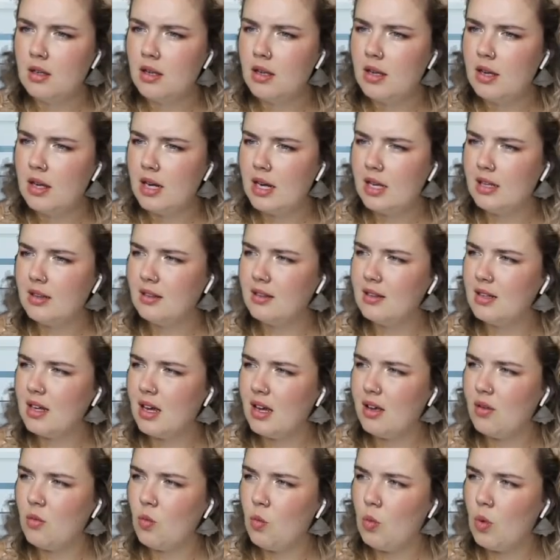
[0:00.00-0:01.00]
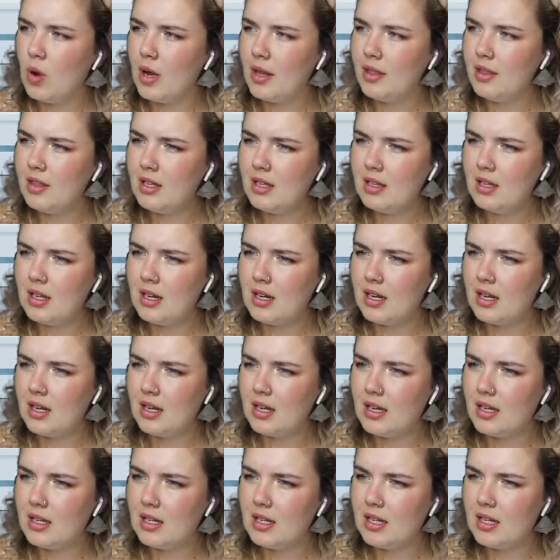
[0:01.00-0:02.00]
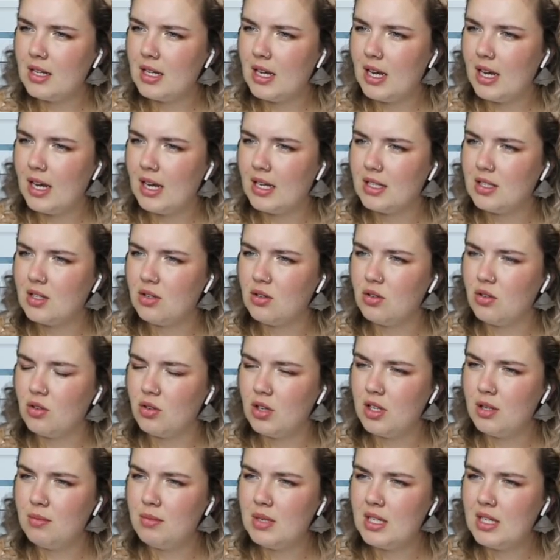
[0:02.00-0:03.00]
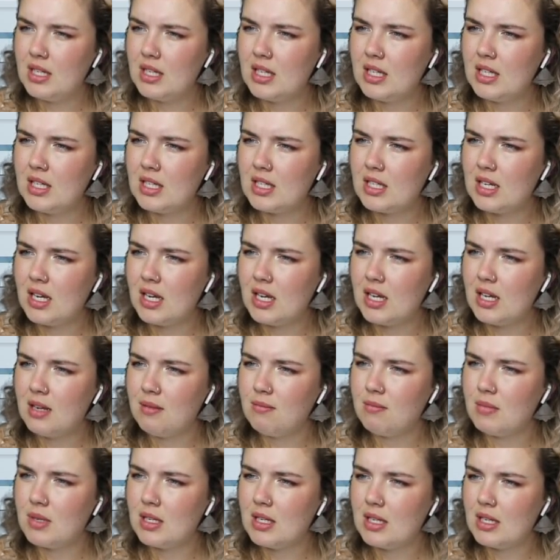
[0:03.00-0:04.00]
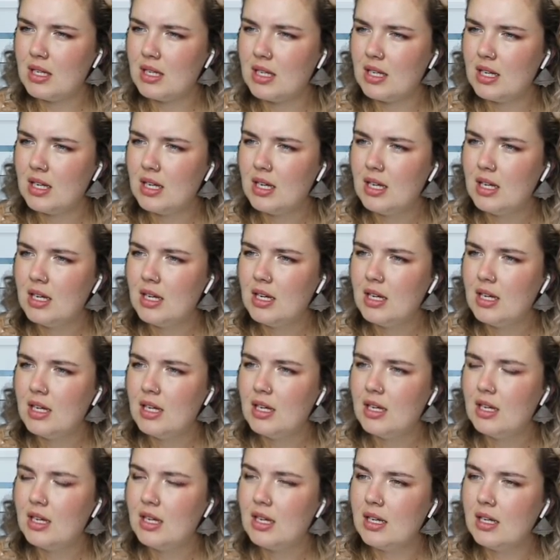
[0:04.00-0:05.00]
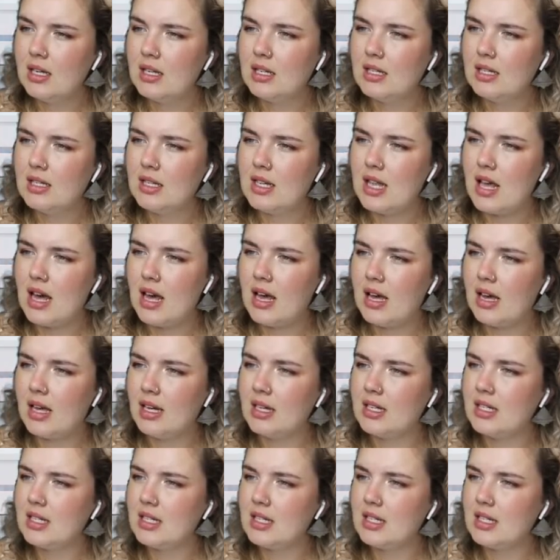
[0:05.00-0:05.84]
And one thing that has annoyed me in this game is that